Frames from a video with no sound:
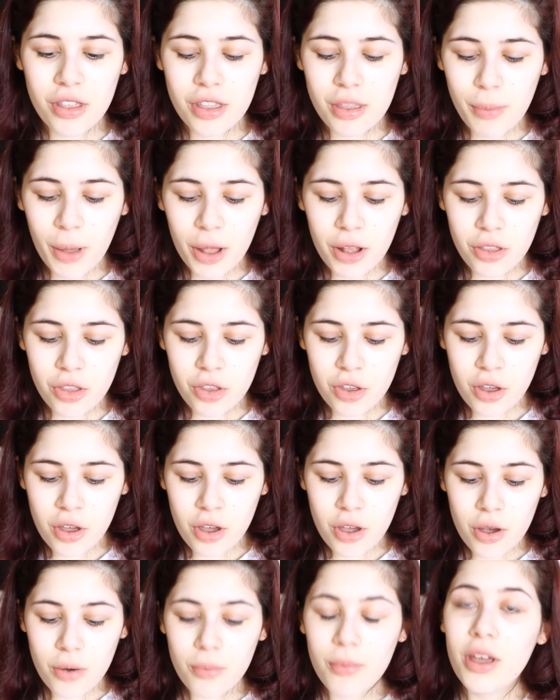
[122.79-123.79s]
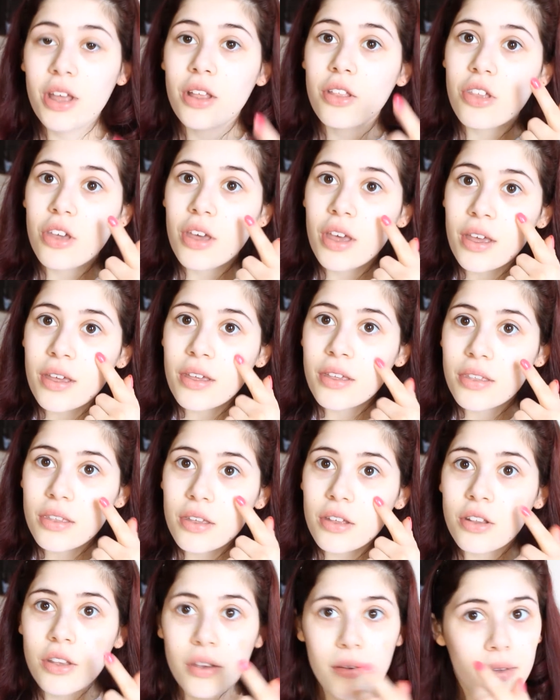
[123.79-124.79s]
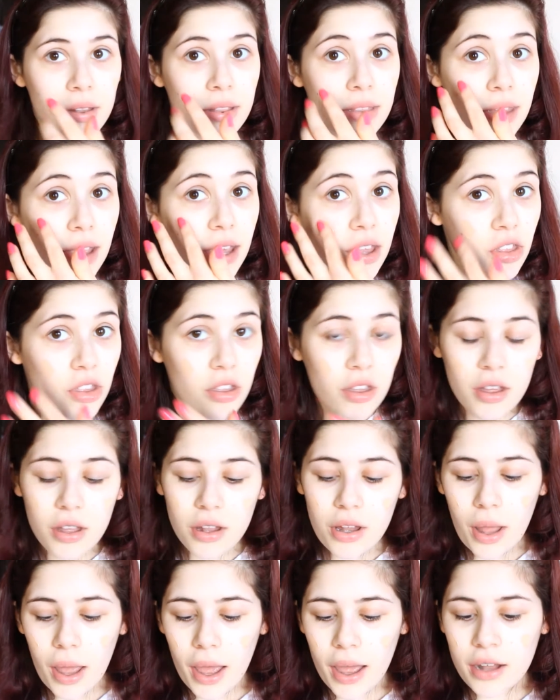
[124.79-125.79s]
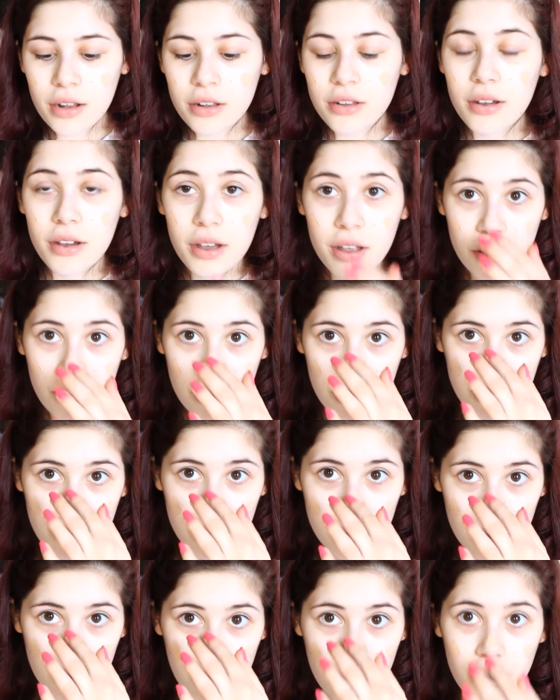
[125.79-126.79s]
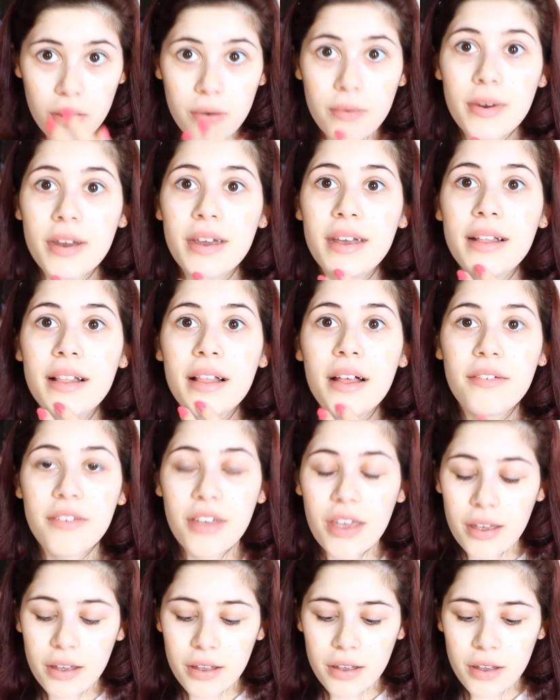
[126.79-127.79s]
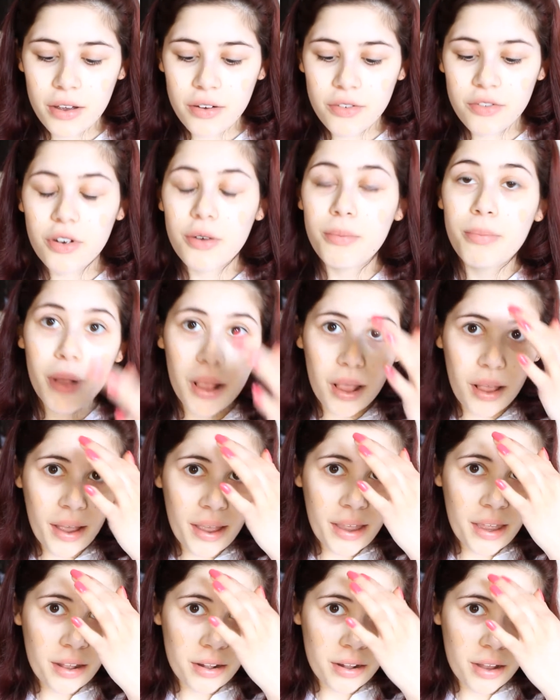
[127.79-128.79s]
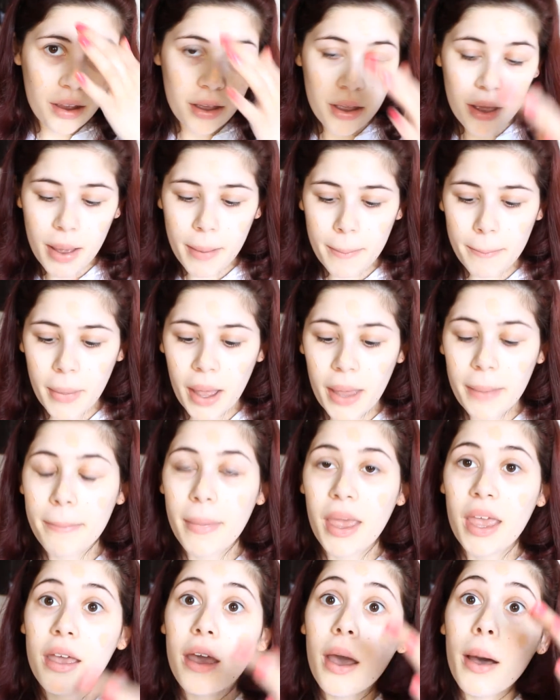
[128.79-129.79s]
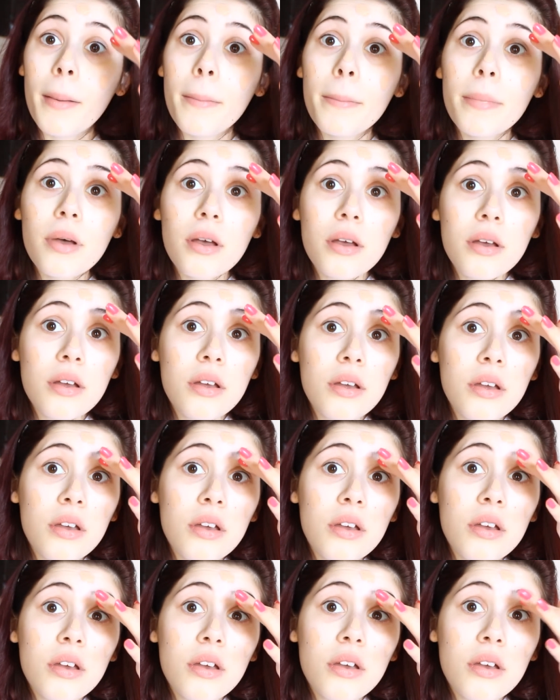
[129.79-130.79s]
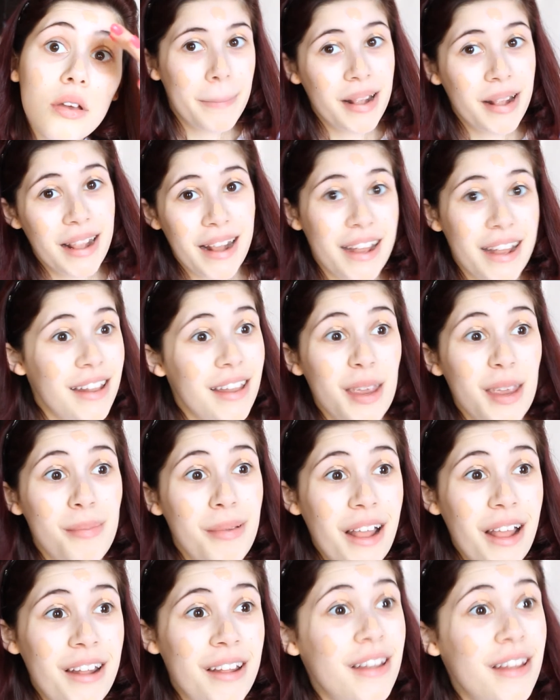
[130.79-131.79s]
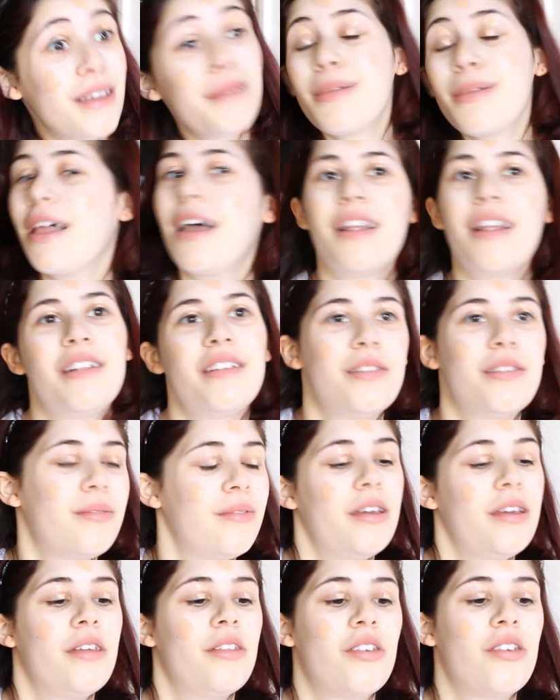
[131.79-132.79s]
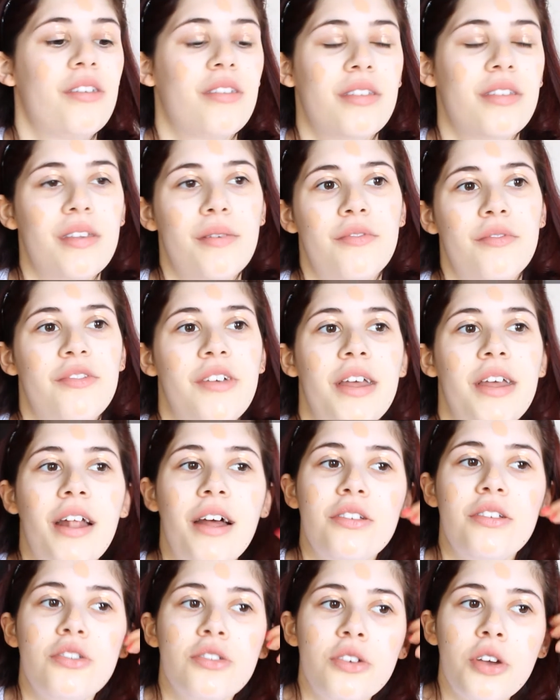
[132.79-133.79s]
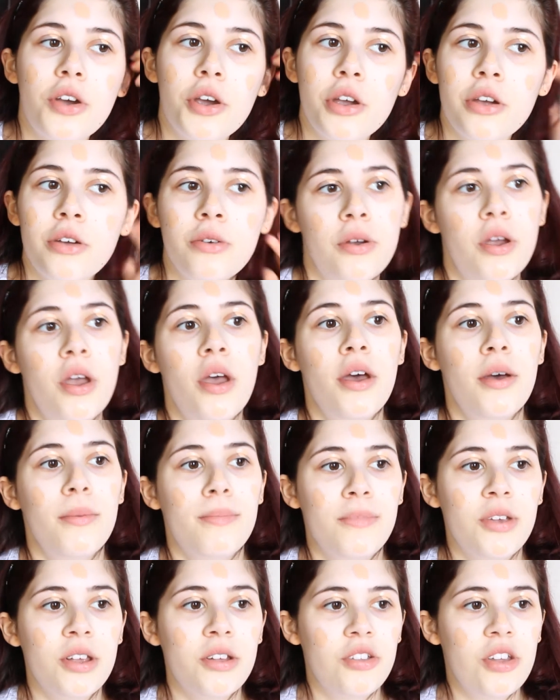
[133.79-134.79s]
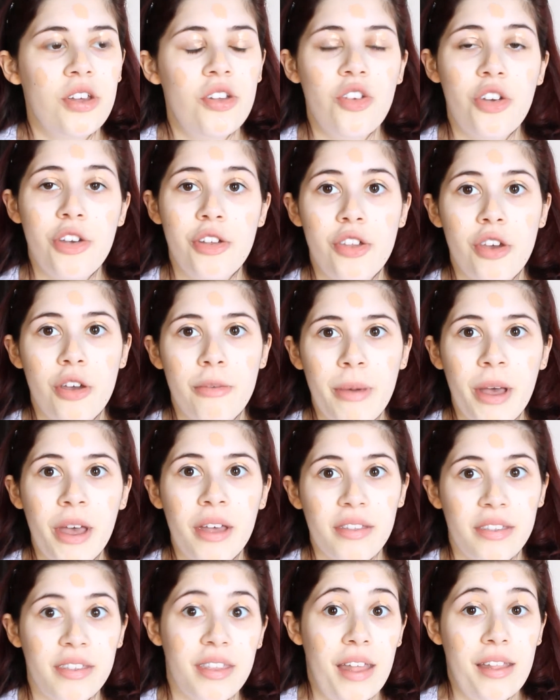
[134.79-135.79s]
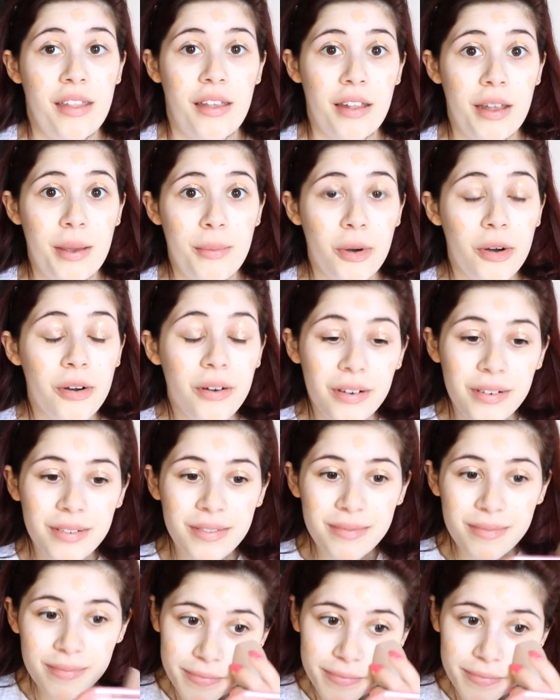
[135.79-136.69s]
sponge, which is a new addition, and I just really love it for applying my makeup. Blendy blendy blend, which is something that no beauty YouTuber says anymore.